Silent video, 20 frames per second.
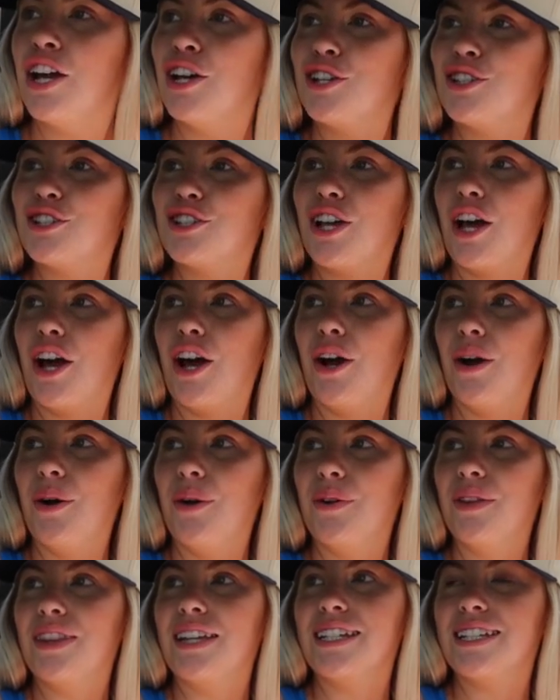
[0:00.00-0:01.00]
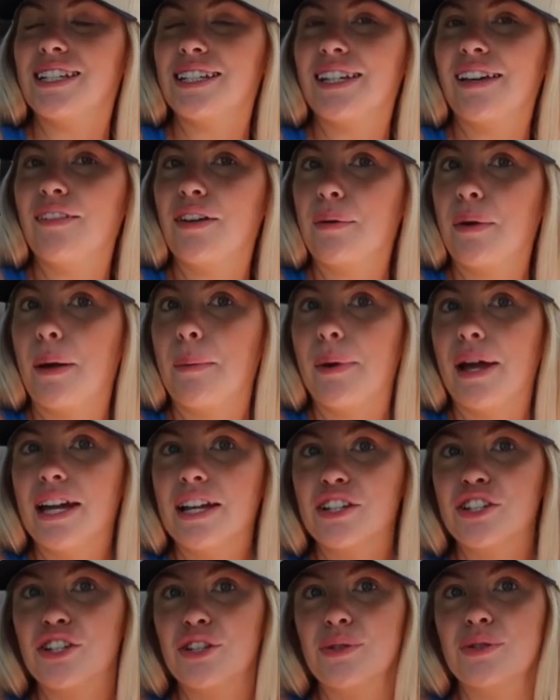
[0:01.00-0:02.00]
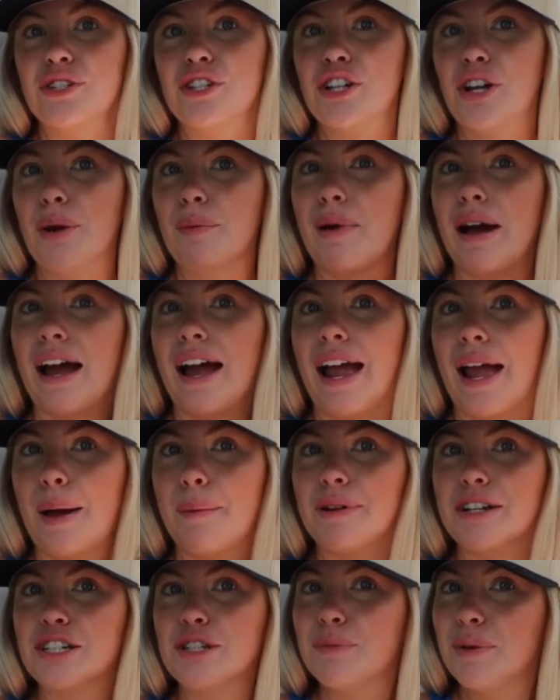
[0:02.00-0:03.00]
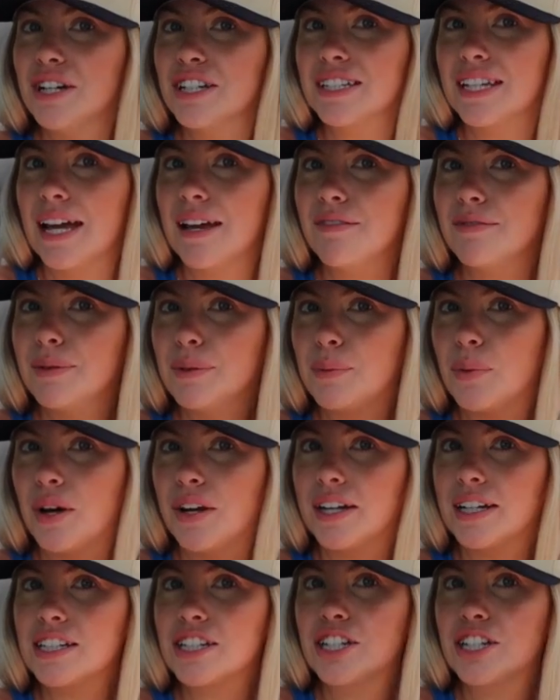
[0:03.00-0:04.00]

So this is giving me my excuse to go buy a bunch of books I've been wanting